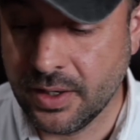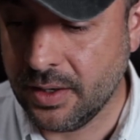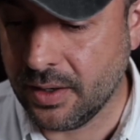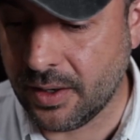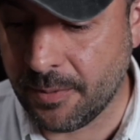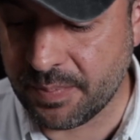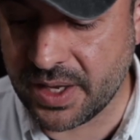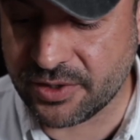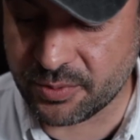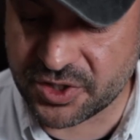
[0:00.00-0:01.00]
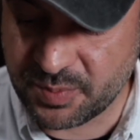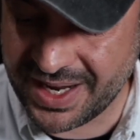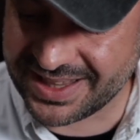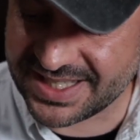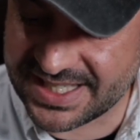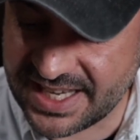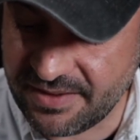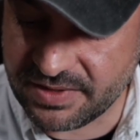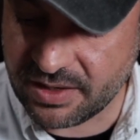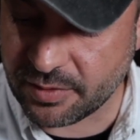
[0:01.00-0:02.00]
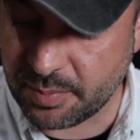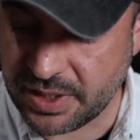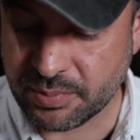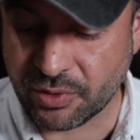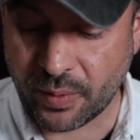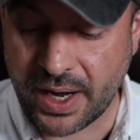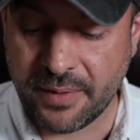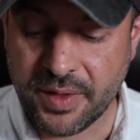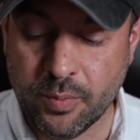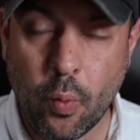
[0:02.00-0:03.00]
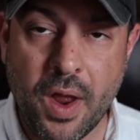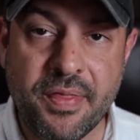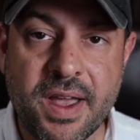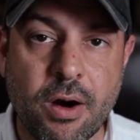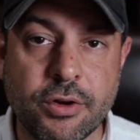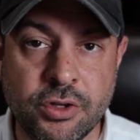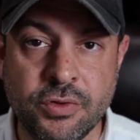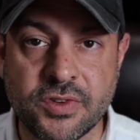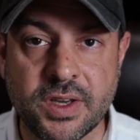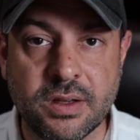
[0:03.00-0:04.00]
and to respect the safety of the people around them when they are using